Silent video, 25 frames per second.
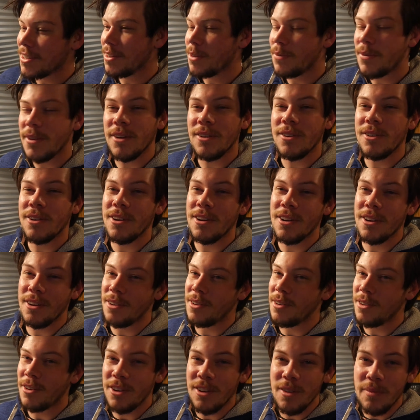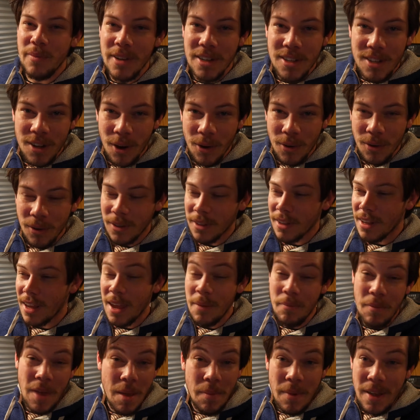The vehicle could have been totaled.
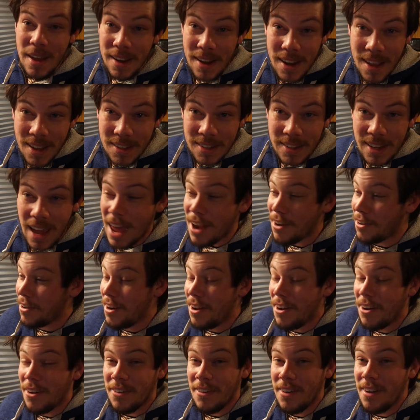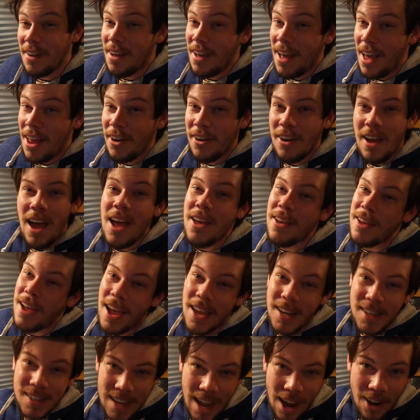Maybe it is. I don't know.
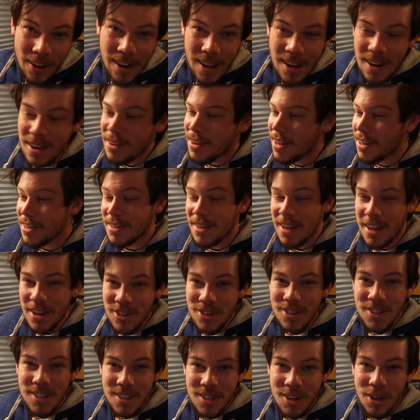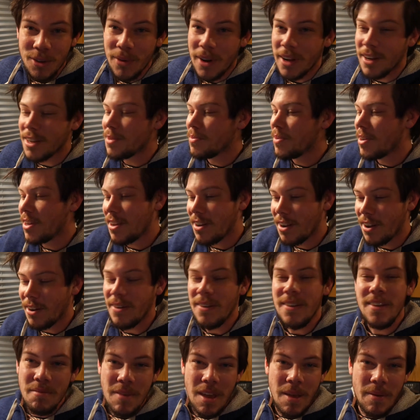I doubt it, because the engine still runs, but you know,
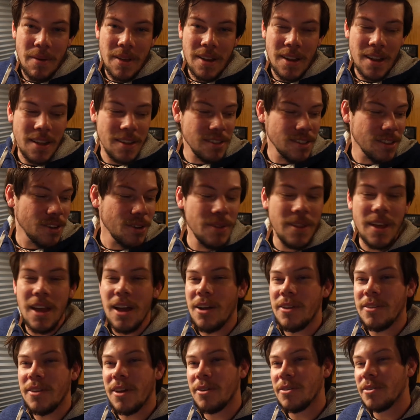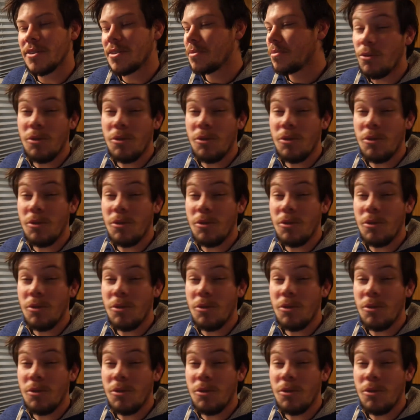maybe it is. Who the hell knows?